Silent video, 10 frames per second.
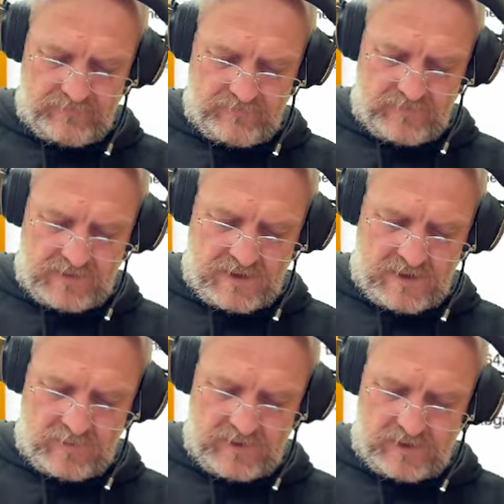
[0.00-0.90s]
There
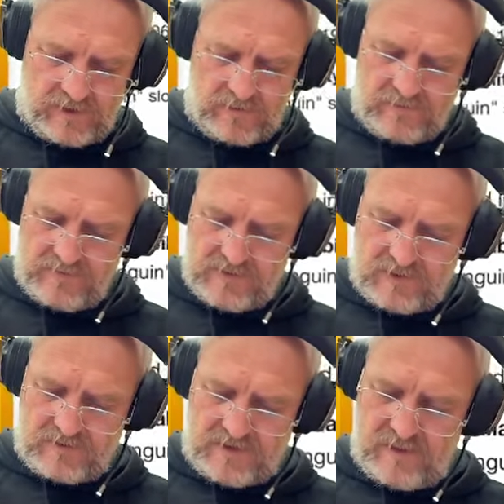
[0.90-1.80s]
we go. So
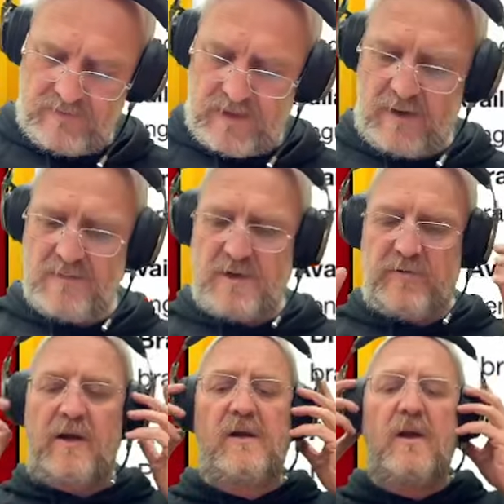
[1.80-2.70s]
Tim Tams are a
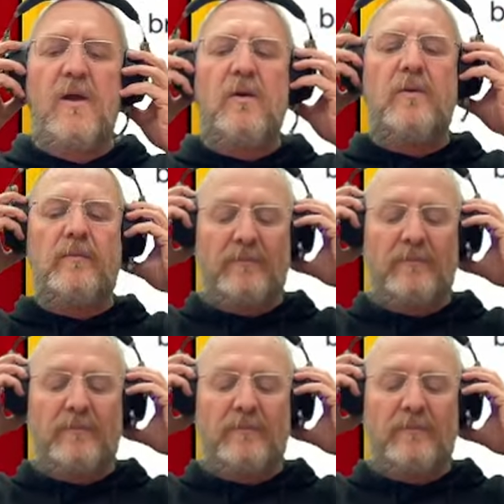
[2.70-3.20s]
clone.